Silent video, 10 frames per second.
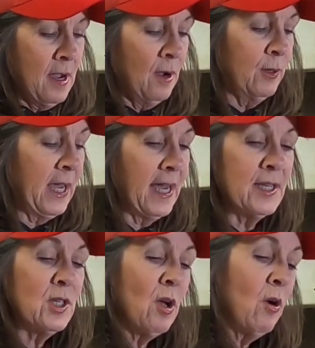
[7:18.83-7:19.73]
Okay,
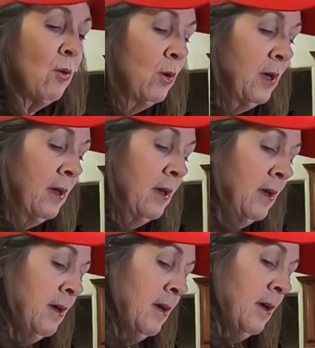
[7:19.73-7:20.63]
so
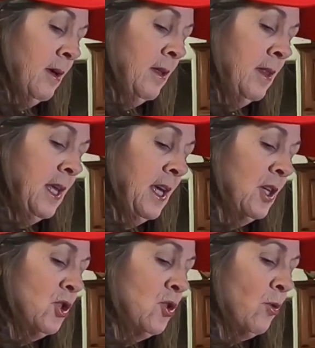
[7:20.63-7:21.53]
the
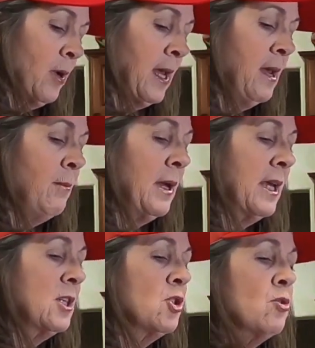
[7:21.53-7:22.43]

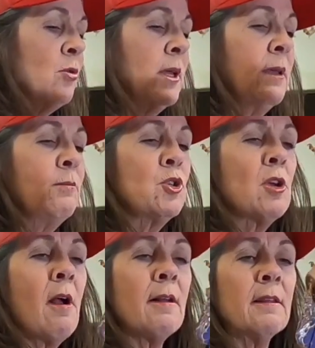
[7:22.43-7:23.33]
Extreme
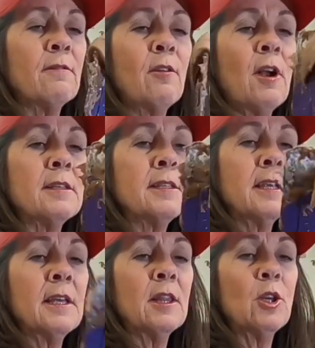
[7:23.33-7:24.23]
Chocolate
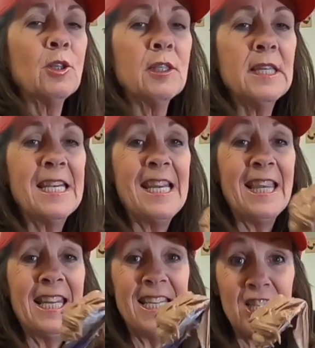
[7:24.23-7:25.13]
Frosting looks
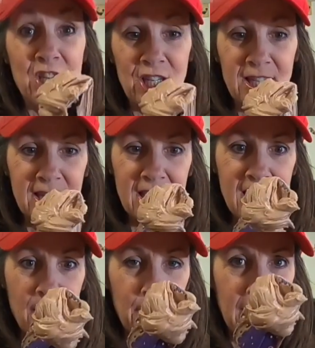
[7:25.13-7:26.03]
delicious,
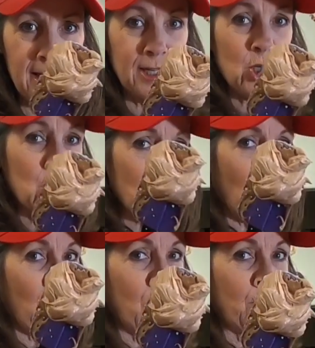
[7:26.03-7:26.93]
yummy.
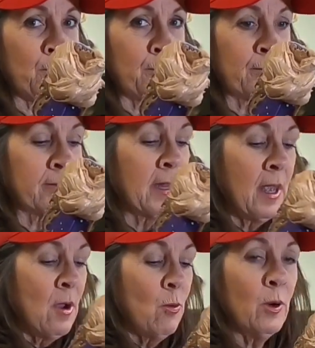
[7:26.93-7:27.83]
So
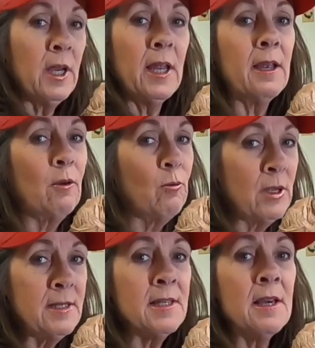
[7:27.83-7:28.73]
we're gonna,
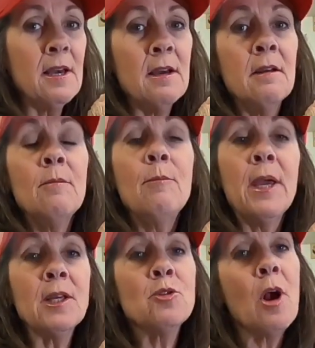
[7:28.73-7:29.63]
once the
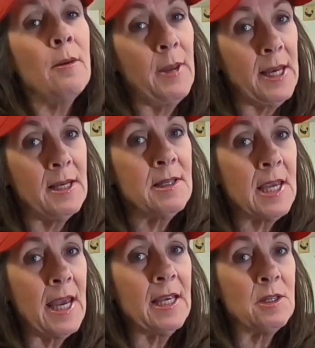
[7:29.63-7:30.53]
Megatron mayonnaise
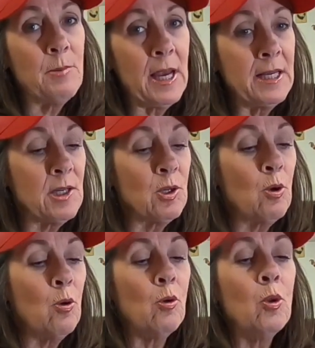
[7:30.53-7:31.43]
cake is baked and
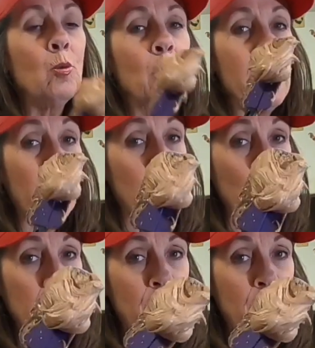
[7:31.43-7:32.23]
cooled, we are going to